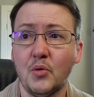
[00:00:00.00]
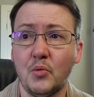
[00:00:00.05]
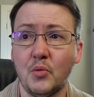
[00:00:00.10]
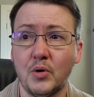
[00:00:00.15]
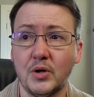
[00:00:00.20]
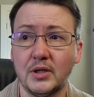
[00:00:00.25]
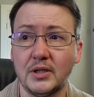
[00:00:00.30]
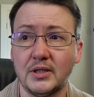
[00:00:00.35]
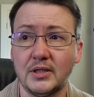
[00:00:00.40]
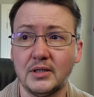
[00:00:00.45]

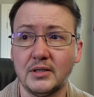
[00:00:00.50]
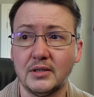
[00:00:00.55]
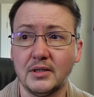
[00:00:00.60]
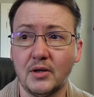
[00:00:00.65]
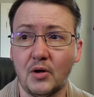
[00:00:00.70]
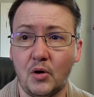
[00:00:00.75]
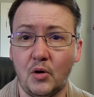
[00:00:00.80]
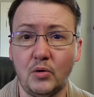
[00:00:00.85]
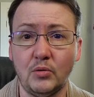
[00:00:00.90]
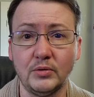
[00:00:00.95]
would
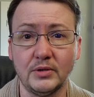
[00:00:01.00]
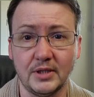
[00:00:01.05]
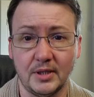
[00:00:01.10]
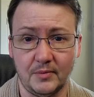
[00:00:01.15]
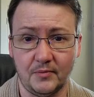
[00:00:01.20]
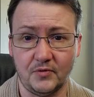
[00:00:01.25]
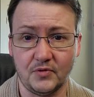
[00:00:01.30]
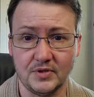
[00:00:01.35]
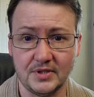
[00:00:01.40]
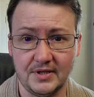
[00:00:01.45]
hold
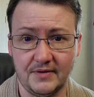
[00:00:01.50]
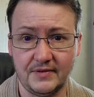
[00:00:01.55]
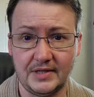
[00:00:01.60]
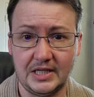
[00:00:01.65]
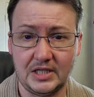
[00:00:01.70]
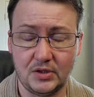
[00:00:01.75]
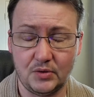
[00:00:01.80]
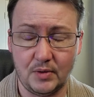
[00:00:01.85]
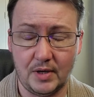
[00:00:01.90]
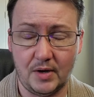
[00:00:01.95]
him for
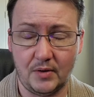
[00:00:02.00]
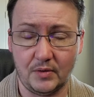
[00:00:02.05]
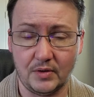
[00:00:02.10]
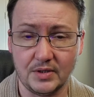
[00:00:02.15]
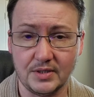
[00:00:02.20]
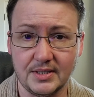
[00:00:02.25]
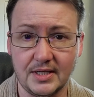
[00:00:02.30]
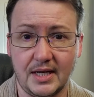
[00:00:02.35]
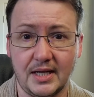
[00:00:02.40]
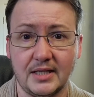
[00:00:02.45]
seventy-two
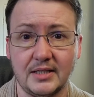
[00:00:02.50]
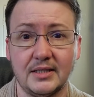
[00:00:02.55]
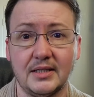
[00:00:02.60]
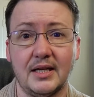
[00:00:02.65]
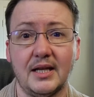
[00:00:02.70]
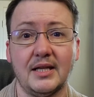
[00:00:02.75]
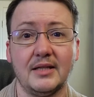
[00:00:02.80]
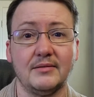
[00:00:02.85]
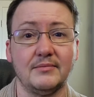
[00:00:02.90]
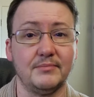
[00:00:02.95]
hours and,
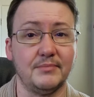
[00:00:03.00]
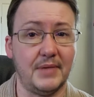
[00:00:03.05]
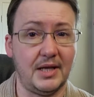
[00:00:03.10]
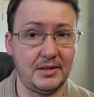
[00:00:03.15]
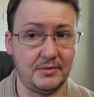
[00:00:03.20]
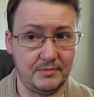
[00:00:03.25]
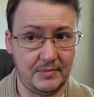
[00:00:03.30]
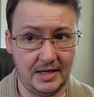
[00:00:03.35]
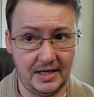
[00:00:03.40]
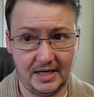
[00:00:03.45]
and,
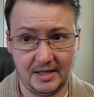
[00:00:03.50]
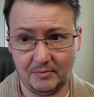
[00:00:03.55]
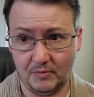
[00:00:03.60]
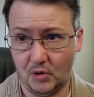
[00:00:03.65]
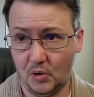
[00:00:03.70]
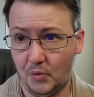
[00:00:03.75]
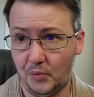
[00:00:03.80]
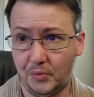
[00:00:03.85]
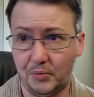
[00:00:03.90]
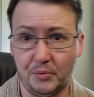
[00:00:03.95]
and make him
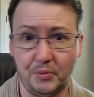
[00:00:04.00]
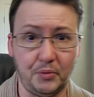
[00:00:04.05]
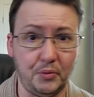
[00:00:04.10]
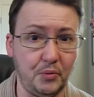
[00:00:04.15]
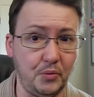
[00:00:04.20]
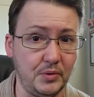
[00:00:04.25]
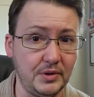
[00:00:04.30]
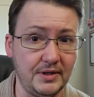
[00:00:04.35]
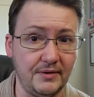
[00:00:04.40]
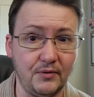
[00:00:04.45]
go through
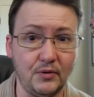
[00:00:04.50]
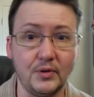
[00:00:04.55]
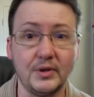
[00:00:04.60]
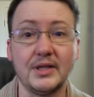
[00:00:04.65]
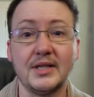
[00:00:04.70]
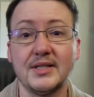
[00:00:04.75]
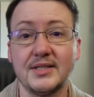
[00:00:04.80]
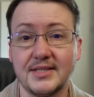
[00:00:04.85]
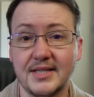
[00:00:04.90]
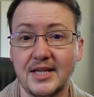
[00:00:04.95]
whatever
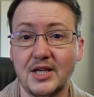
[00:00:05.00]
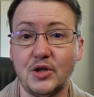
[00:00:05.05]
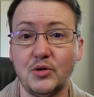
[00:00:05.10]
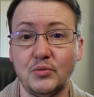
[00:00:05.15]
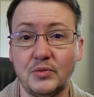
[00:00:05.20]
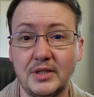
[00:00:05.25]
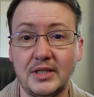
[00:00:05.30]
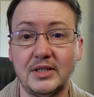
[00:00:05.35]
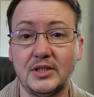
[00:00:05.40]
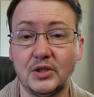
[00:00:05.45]
it is that you
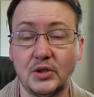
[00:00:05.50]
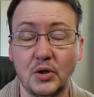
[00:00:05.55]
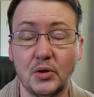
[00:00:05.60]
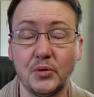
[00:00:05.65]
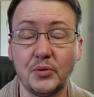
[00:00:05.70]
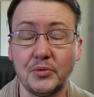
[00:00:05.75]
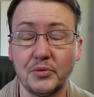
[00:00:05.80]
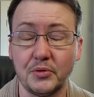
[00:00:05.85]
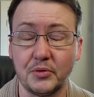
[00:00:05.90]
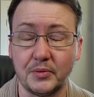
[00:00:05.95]
need to
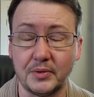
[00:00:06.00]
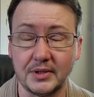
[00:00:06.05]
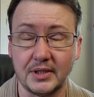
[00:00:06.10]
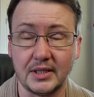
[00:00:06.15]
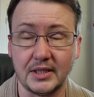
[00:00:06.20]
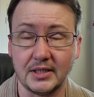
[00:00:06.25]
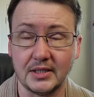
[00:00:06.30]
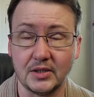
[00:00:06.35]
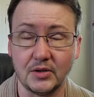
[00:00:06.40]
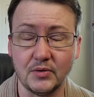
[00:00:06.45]
go through in
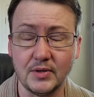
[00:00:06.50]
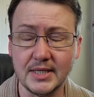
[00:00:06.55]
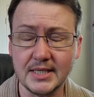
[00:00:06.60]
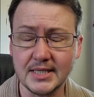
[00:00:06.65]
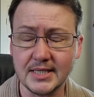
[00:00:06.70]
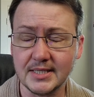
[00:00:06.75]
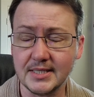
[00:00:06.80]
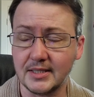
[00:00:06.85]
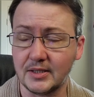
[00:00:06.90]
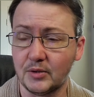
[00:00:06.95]
a, in a
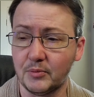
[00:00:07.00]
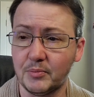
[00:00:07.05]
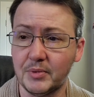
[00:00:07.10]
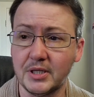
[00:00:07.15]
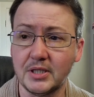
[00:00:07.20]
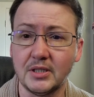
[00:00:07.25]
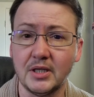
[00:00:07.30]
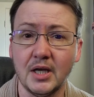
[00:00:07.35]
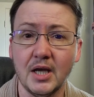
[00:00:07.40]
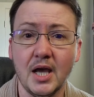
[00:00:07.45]
crisis center.
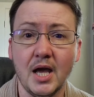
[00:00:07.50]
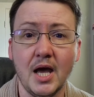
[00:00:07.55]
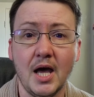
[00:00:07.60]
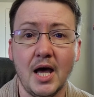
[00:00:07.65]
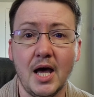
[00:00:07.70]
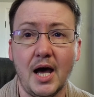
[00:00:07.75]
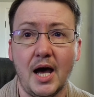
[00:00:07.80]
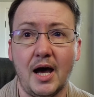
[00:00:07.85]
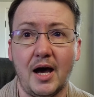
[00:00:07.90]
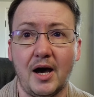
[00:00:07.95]
But,
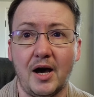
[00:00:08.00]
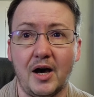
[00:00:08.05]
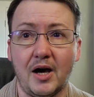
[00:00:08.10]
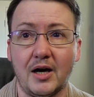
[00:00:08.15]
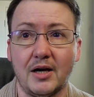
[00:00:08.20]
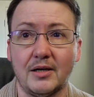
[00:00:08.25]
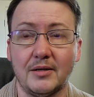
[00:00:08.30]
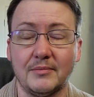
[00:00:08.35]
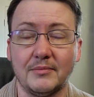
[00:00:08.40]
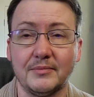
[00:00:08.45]

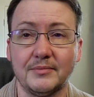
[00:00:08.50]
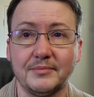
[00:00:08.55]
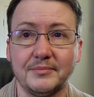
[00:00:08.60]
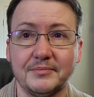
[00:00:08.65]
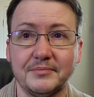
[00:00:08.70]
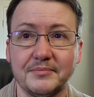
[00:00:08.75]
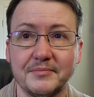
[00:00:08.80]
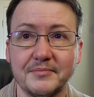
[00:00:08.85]
um,